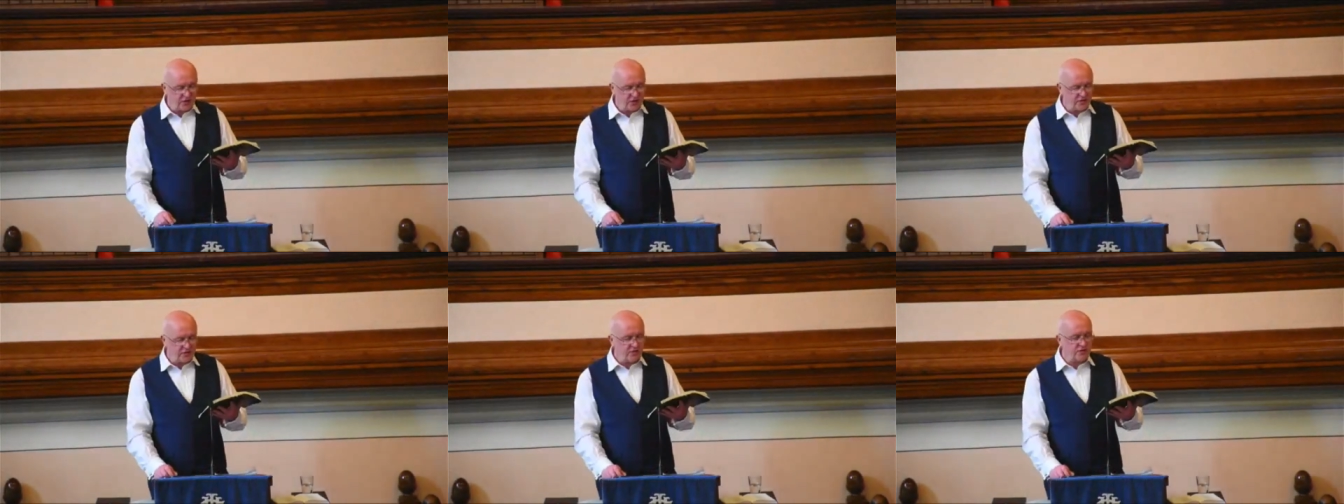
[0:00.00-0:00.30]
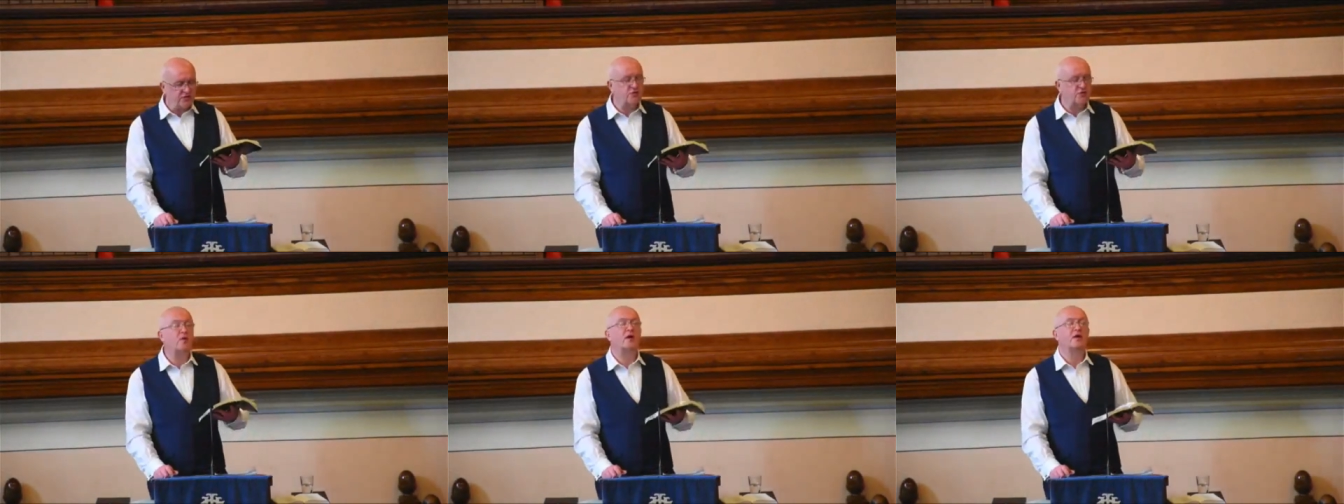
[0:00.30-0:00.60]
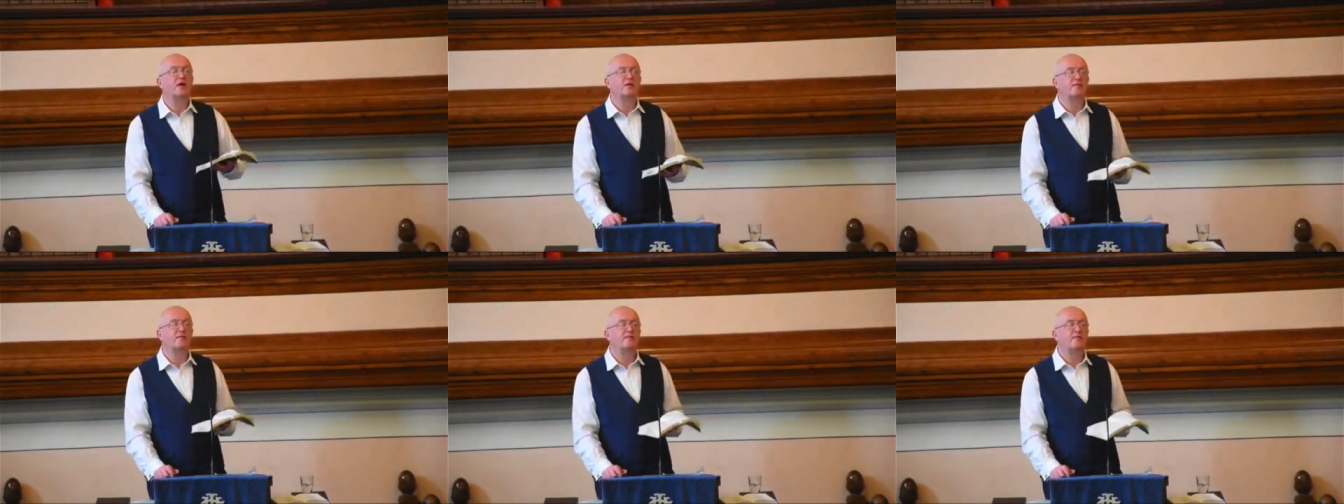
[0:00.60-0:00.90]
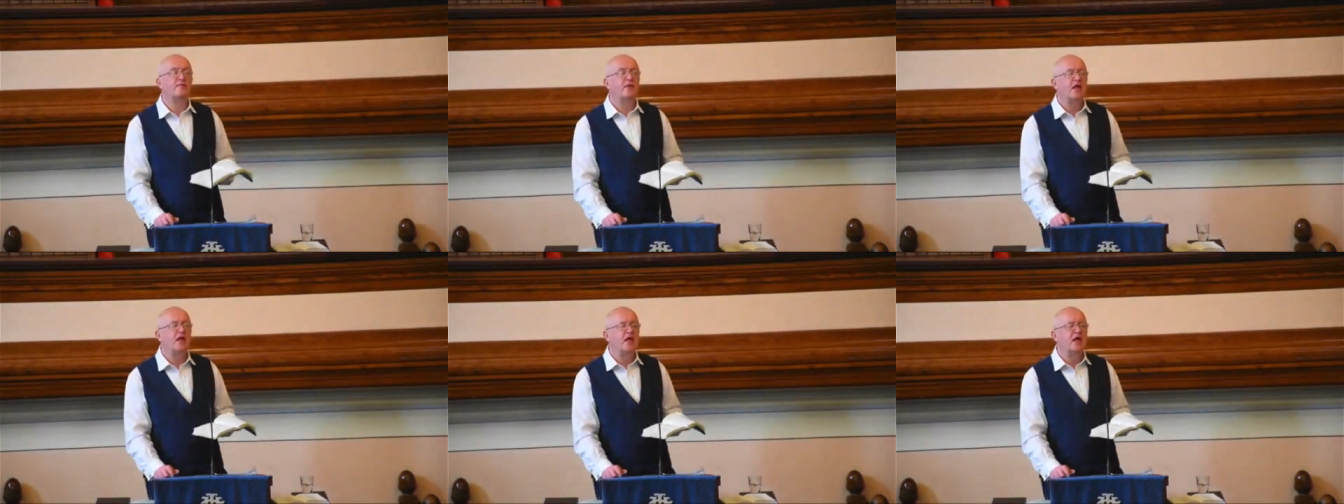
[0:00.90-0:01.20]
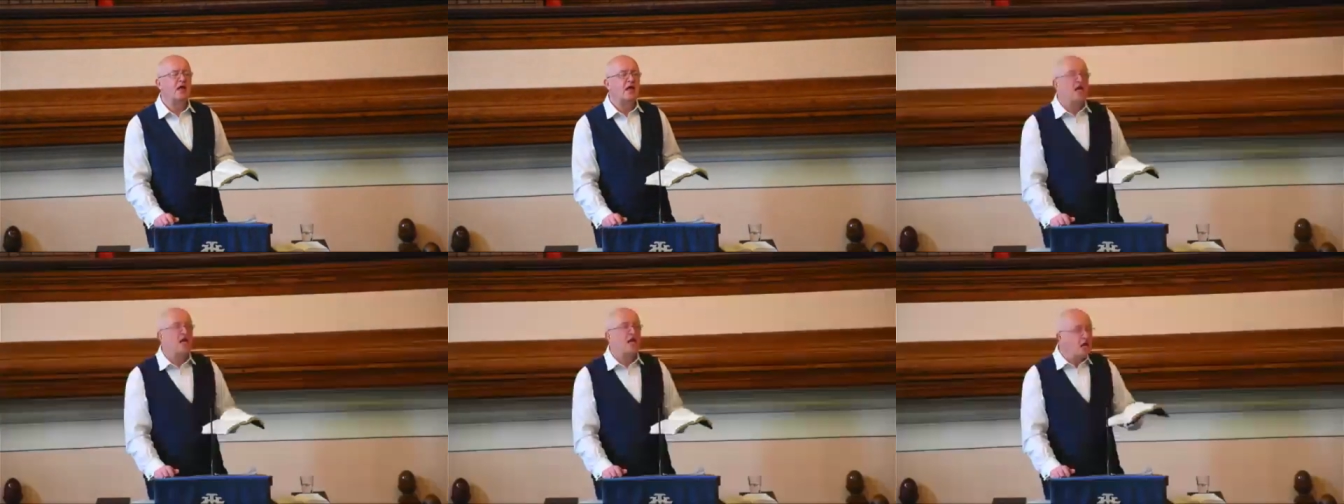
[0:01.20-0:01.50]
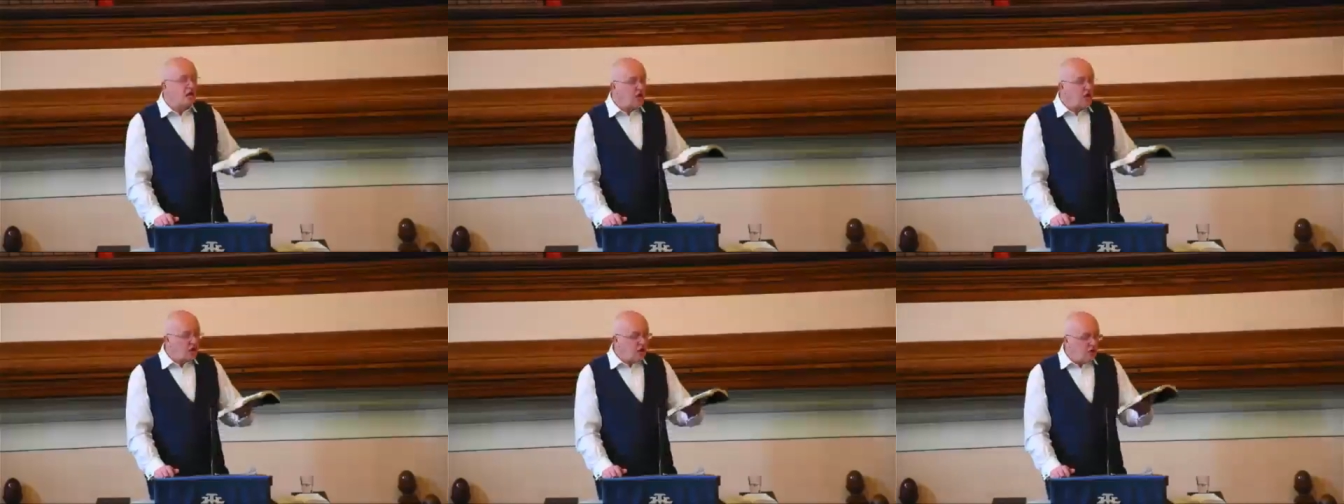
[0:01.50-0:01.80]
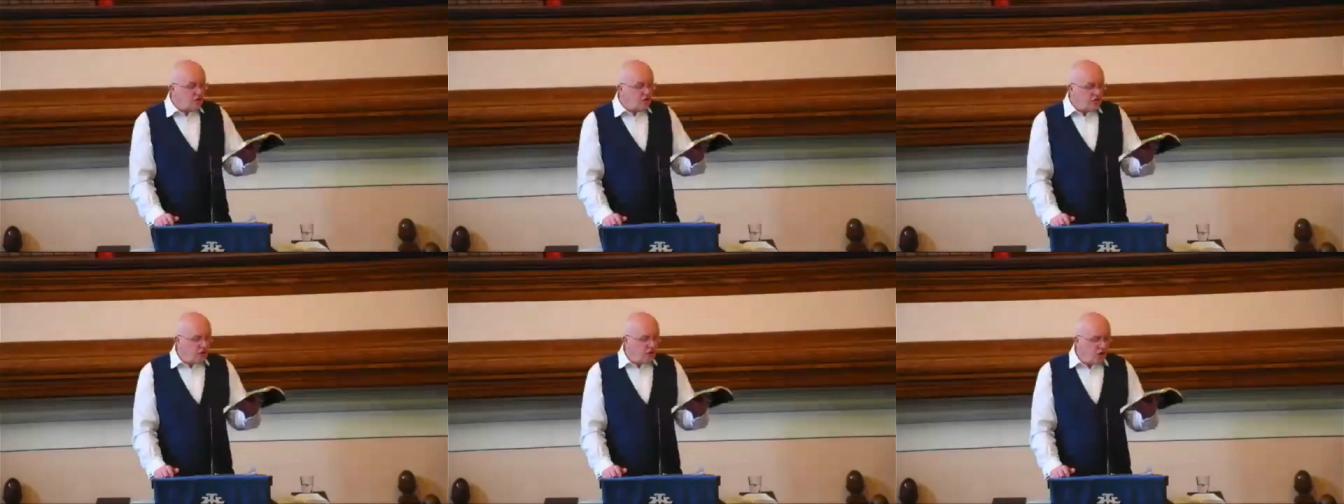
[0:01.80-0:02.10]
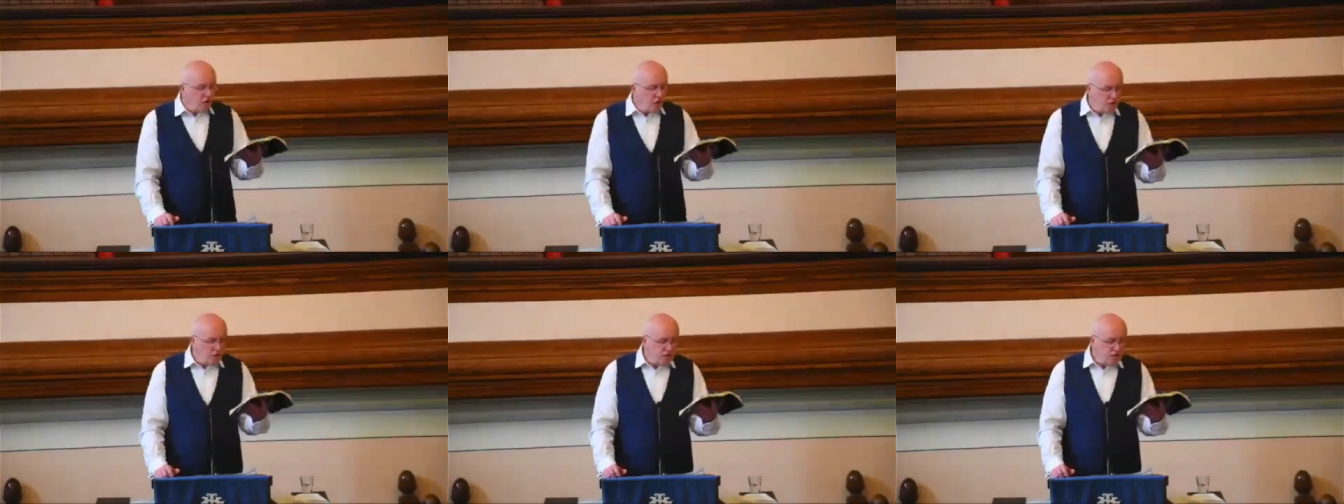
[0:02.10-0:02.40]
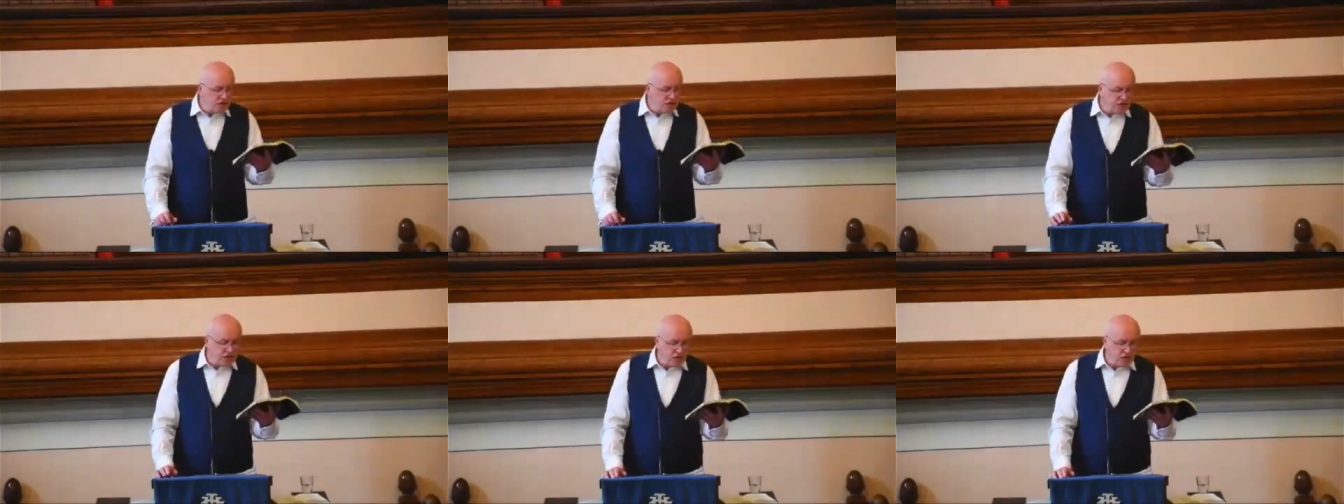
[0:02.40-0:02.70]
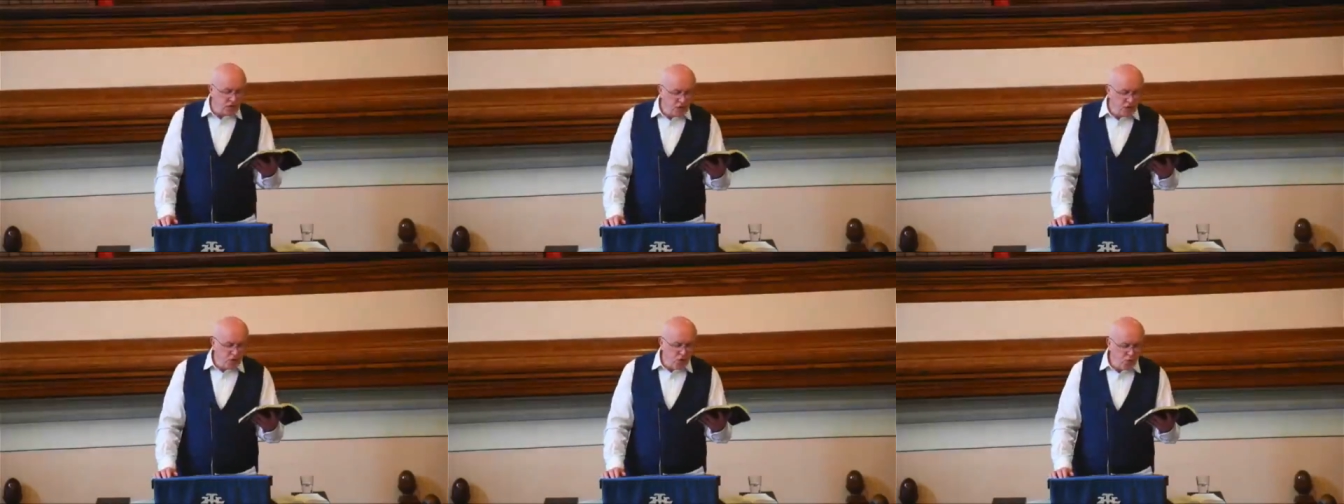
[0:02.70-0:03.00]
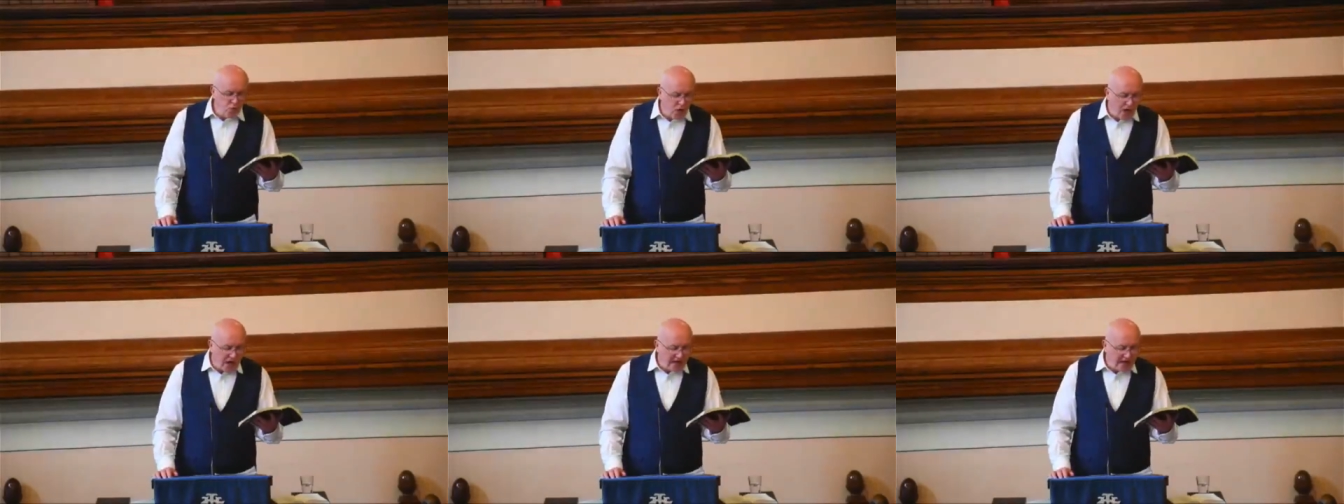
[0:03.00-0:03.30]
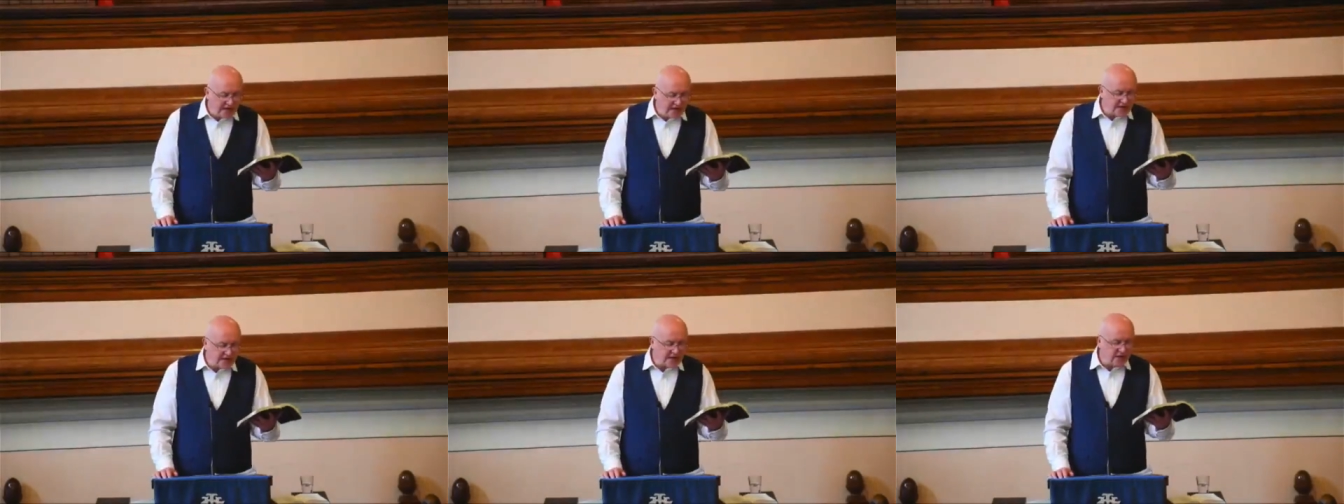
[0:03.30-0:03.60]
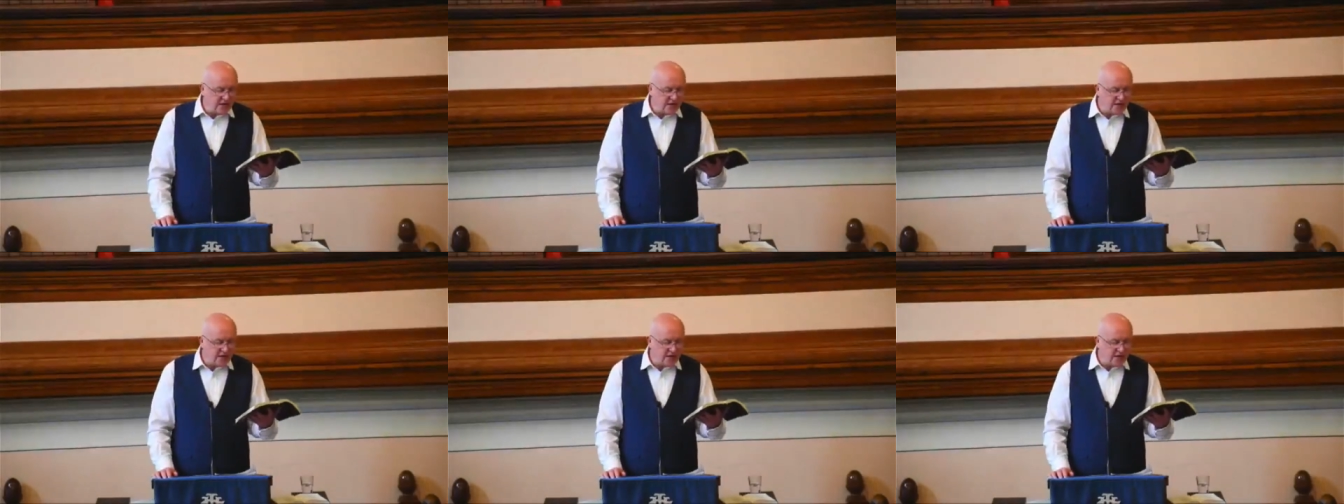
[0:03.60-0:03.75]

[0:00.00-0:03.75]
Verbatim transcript: 31. Those who wait